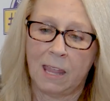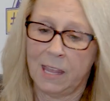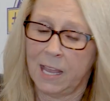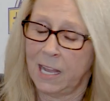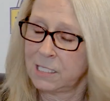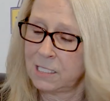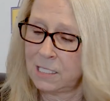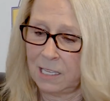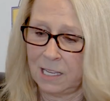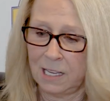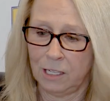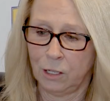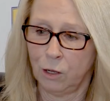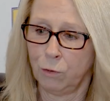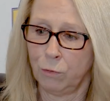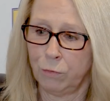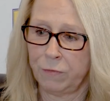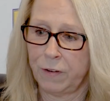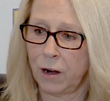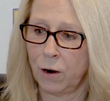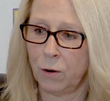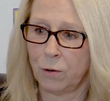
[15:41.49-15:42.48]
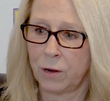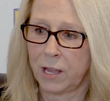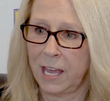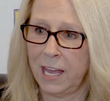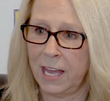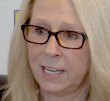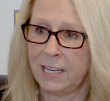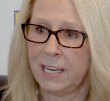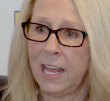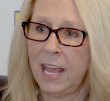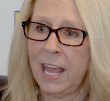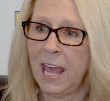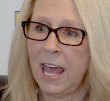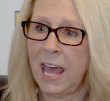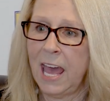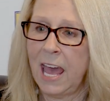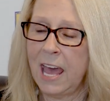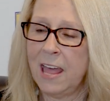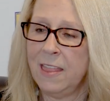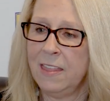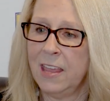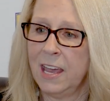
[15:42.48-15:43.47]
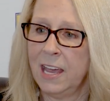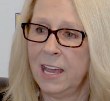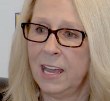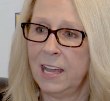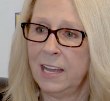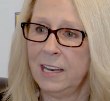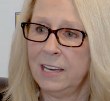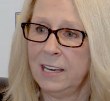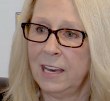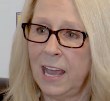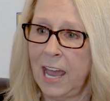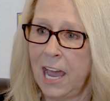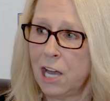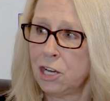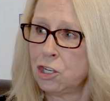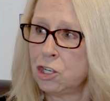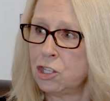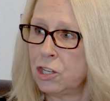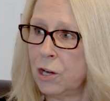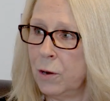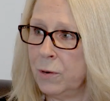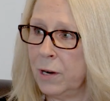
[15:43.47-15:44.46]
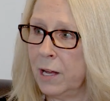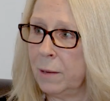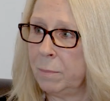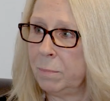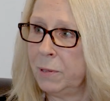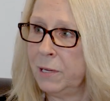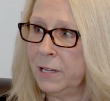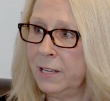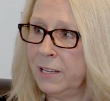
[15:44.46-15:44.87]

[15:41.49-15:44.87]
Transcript: That's a little feral cat. And then Ash showed up,